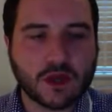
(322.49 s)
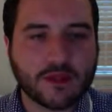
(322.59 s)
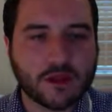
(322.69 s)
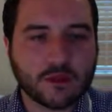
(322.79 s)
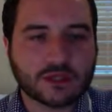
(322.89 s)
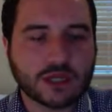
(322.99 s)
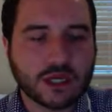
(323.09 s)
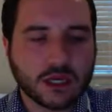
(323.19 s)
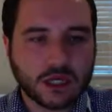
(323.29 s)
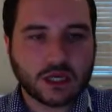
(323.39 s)
Uh, that was,
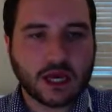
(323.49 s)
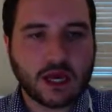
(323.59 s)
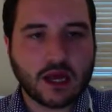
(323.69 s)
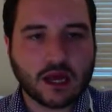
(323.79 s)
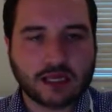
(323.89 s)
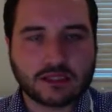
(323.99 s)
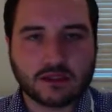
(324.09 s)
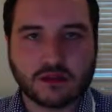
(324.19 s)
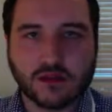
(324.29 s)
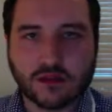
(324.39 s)
uh,
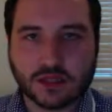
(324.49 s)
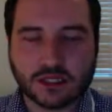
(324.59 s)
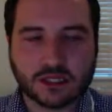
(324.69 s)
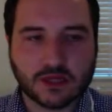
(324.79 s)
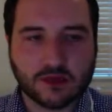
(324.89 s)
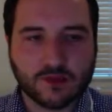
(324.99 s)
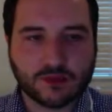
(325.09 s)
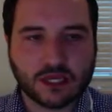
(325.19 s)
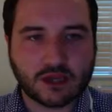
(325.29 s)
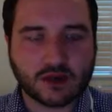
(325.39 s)
it's at the moment it's a
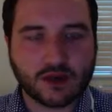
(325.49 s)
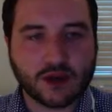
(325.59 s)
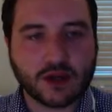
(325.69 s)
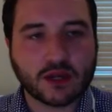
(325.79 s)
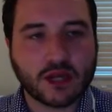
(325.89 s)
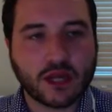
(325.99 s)
property in Goring,